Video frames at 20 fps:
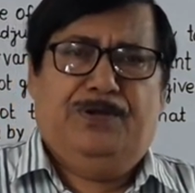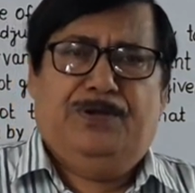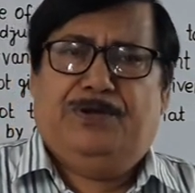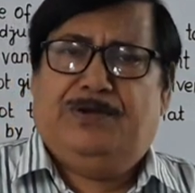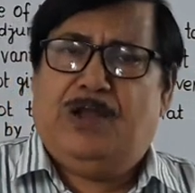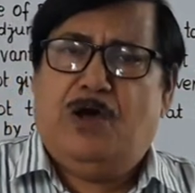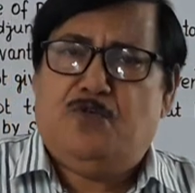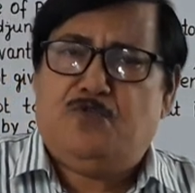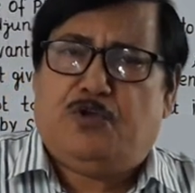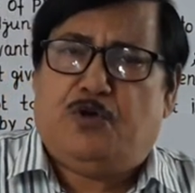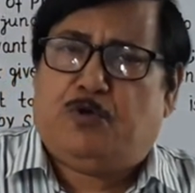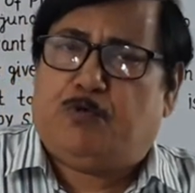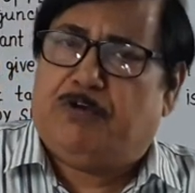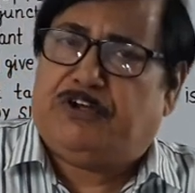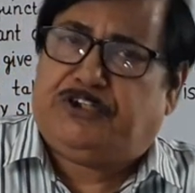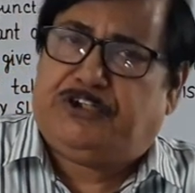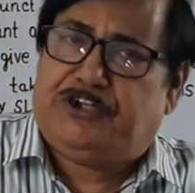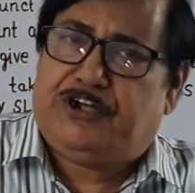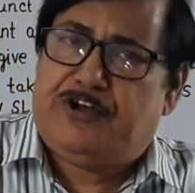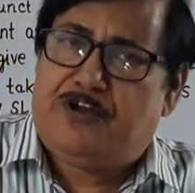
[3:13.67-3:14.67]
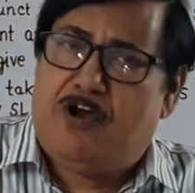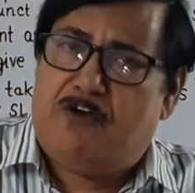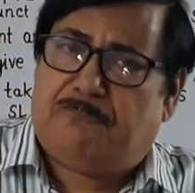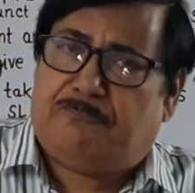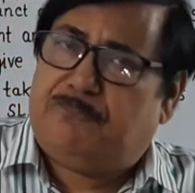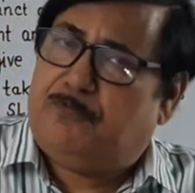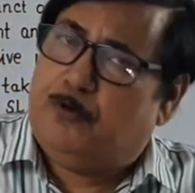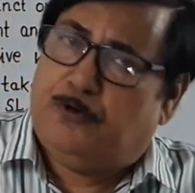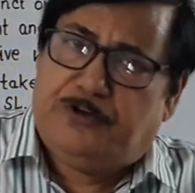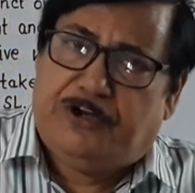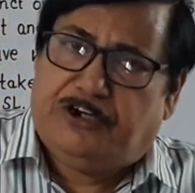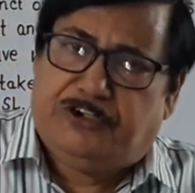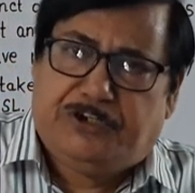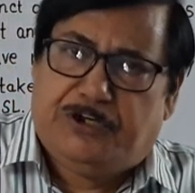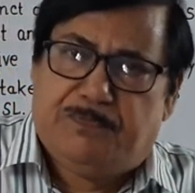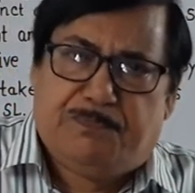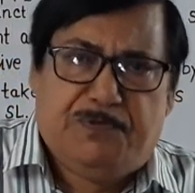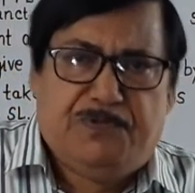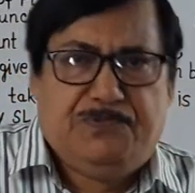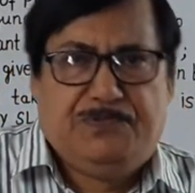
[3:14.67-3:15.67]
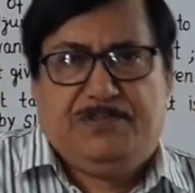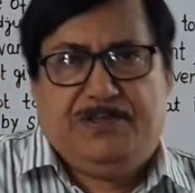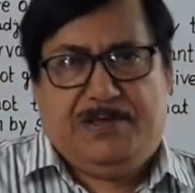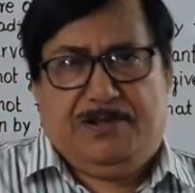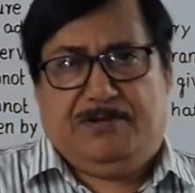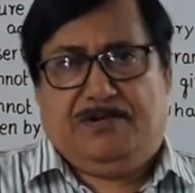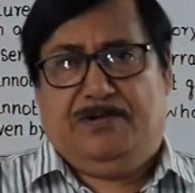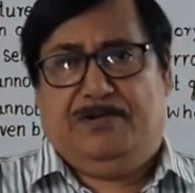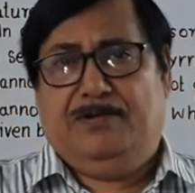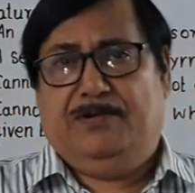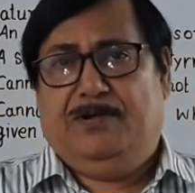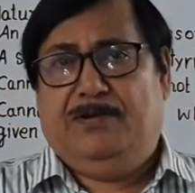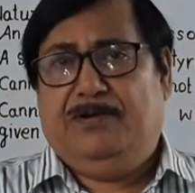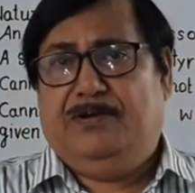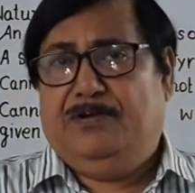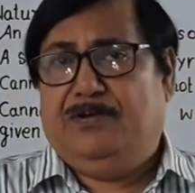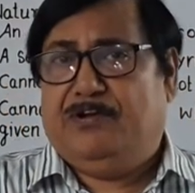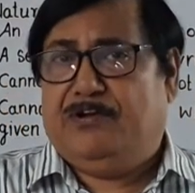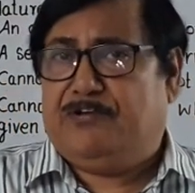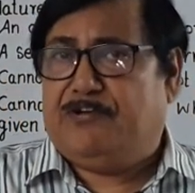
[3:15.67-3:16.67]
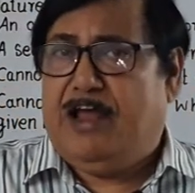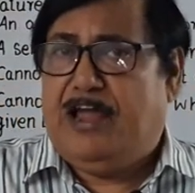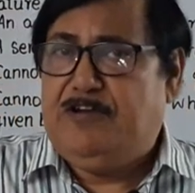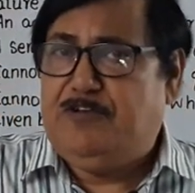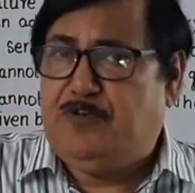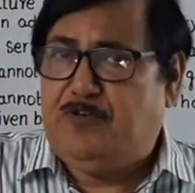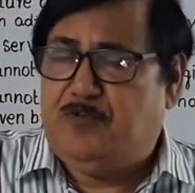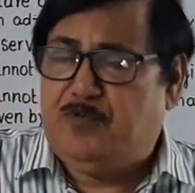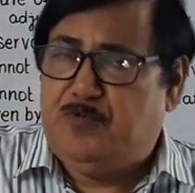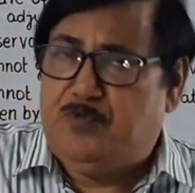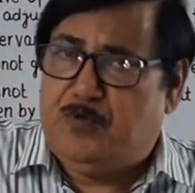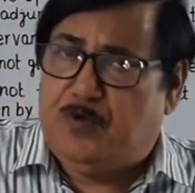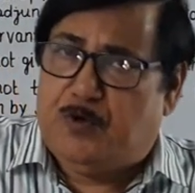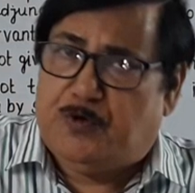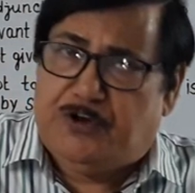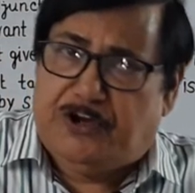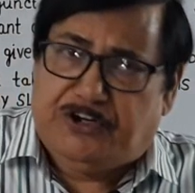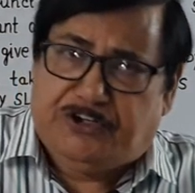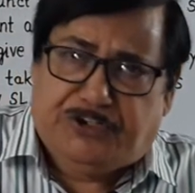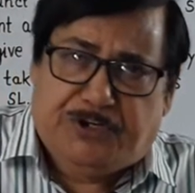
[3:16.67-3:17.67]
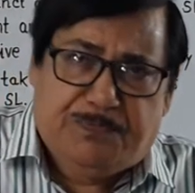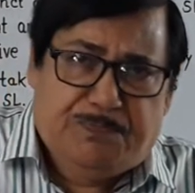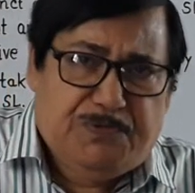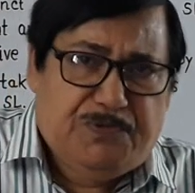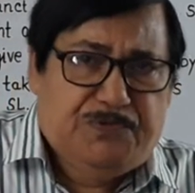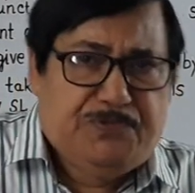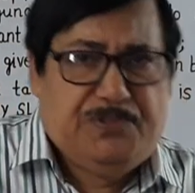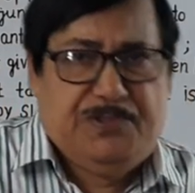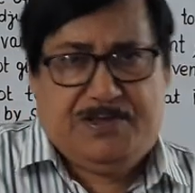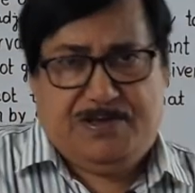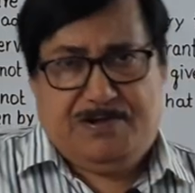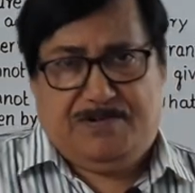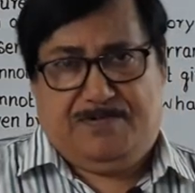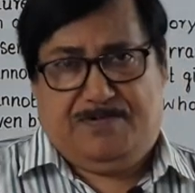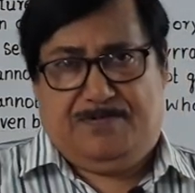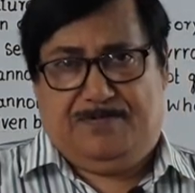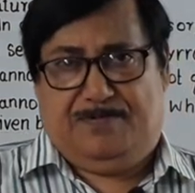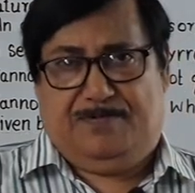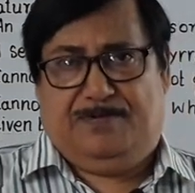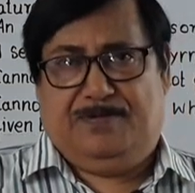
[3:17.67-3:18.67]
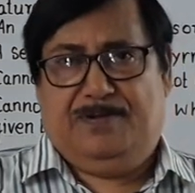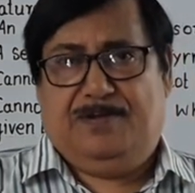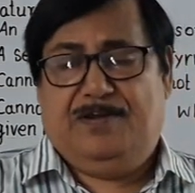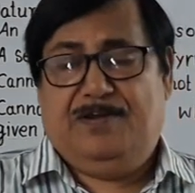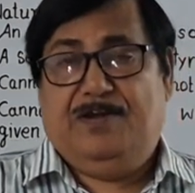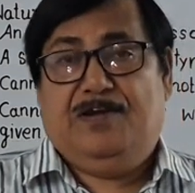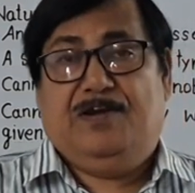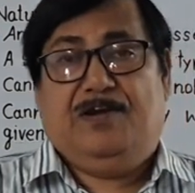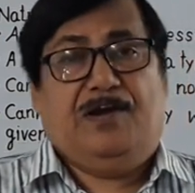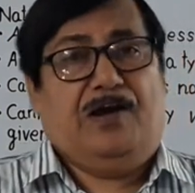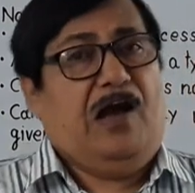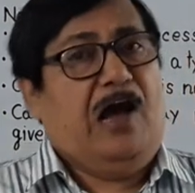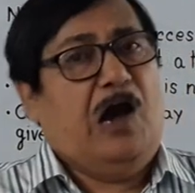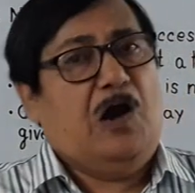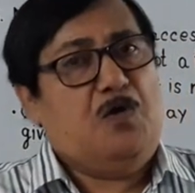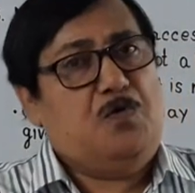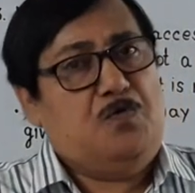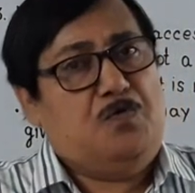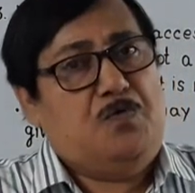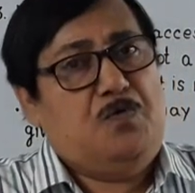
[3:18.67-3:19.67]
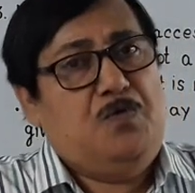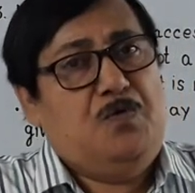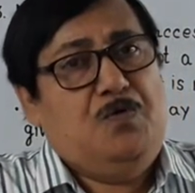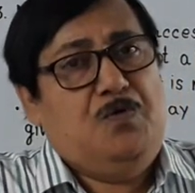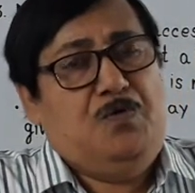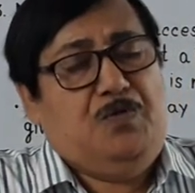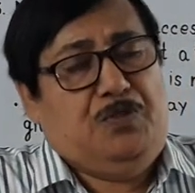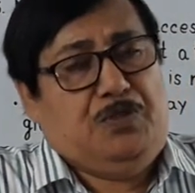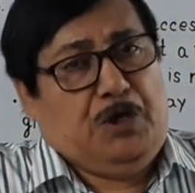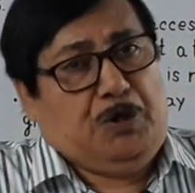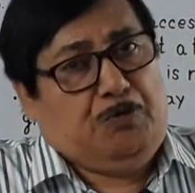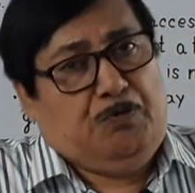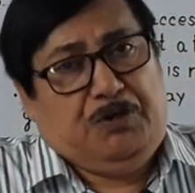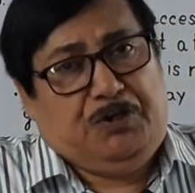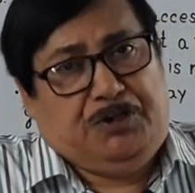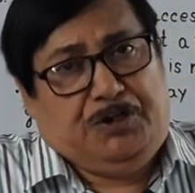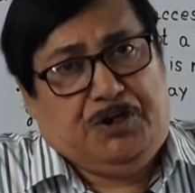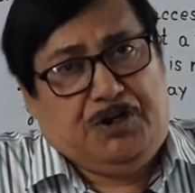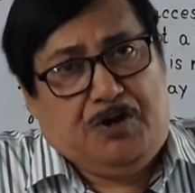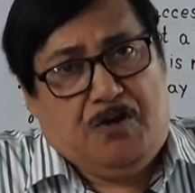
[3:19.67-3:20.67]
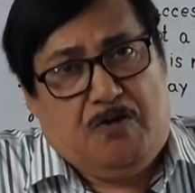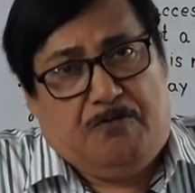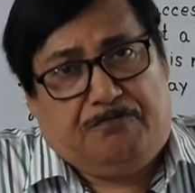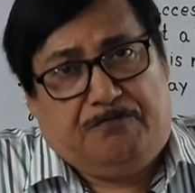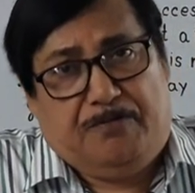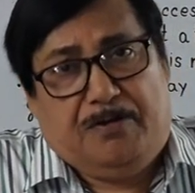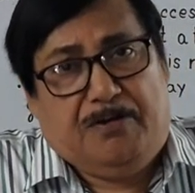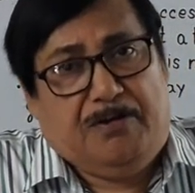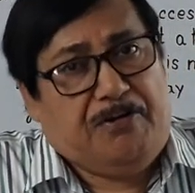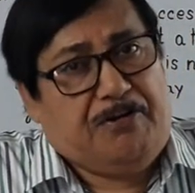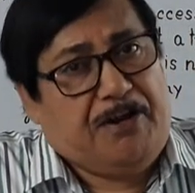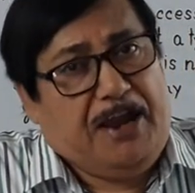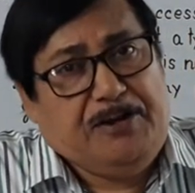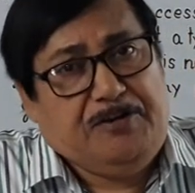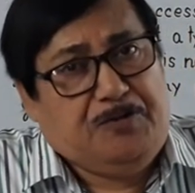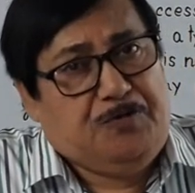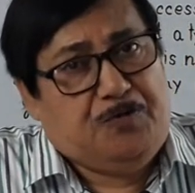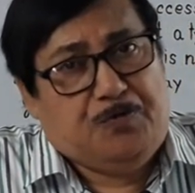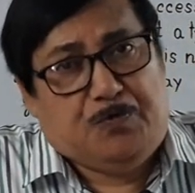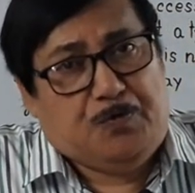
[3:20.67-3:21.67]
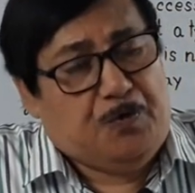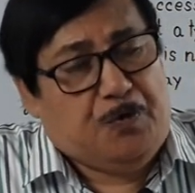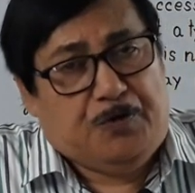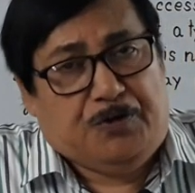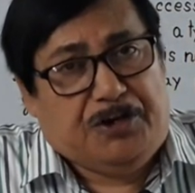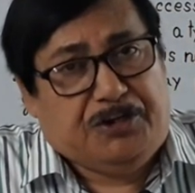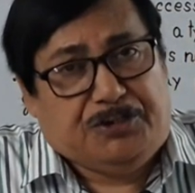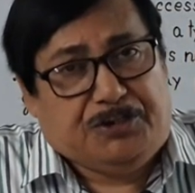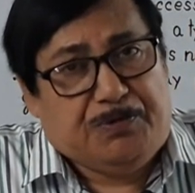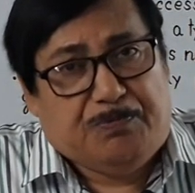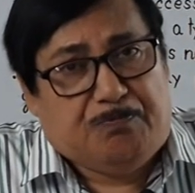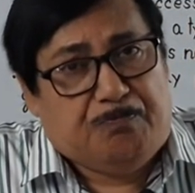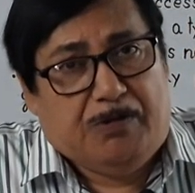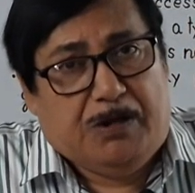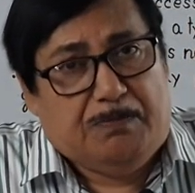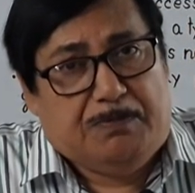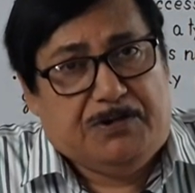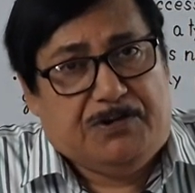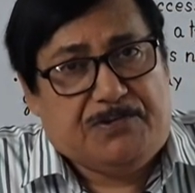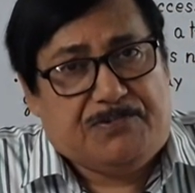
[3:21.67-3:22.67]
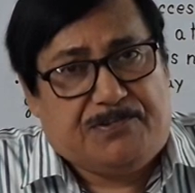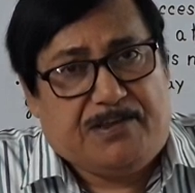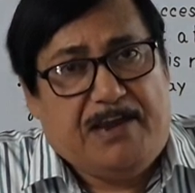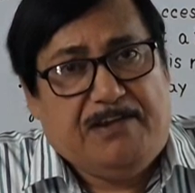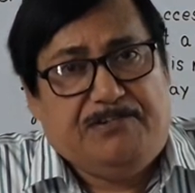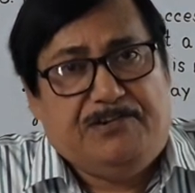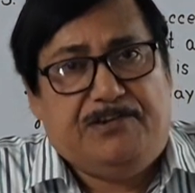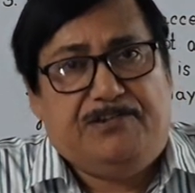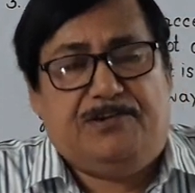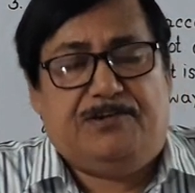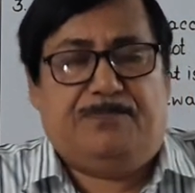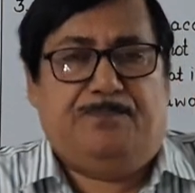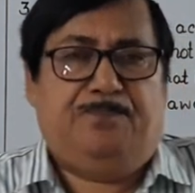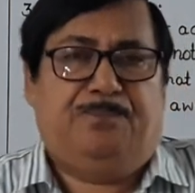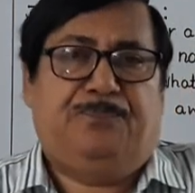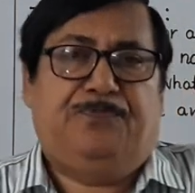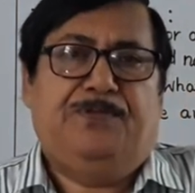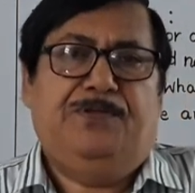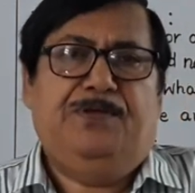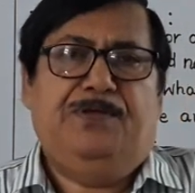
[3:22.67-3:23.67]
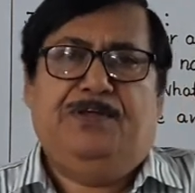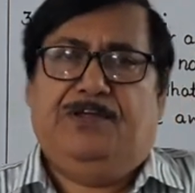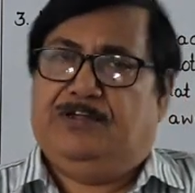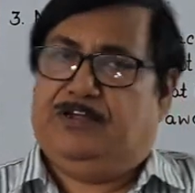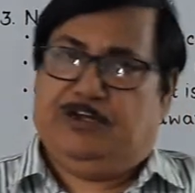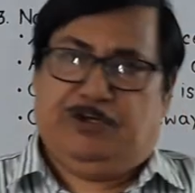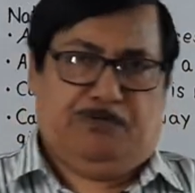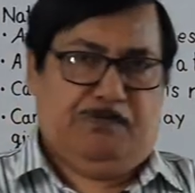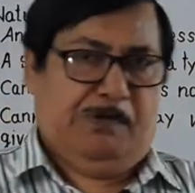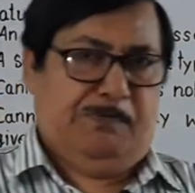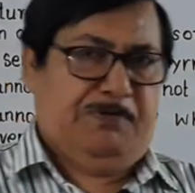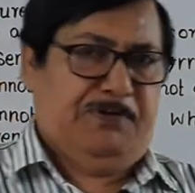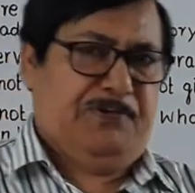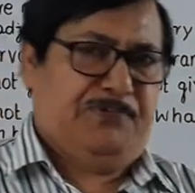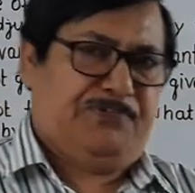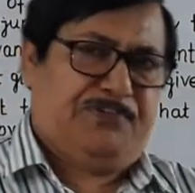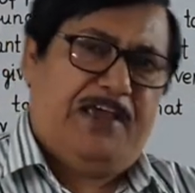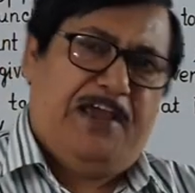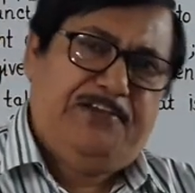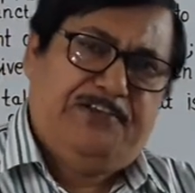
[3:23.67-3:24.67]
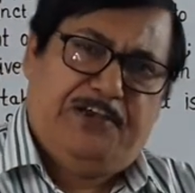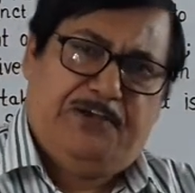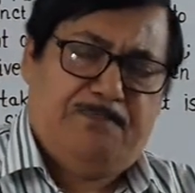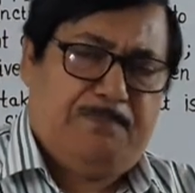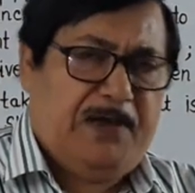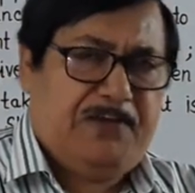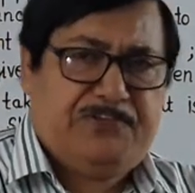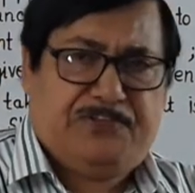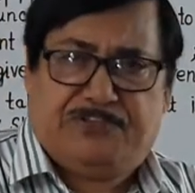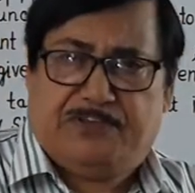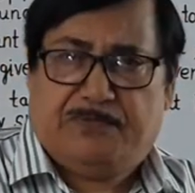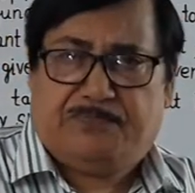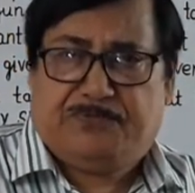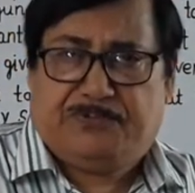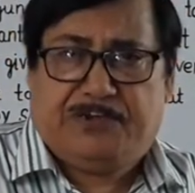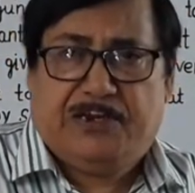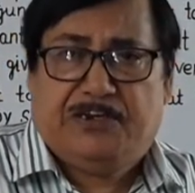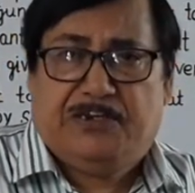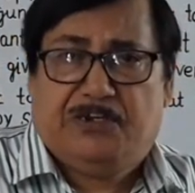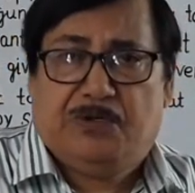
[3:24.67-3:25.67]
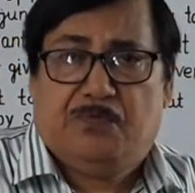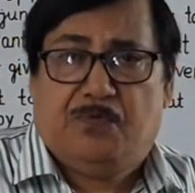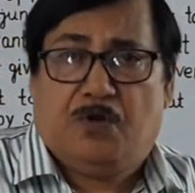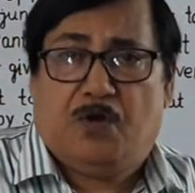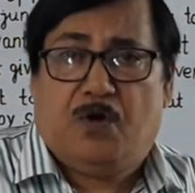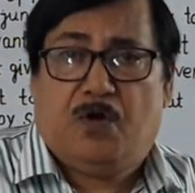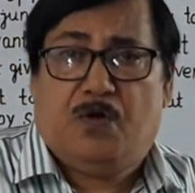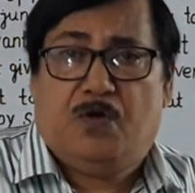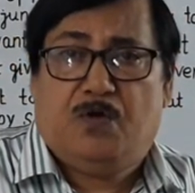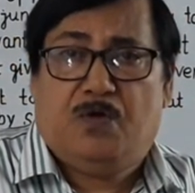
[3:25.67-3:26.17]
Now the question of ownership is there. Right to ownership is there. How the question of right to ownership will be decided? It will be decided by substantive law.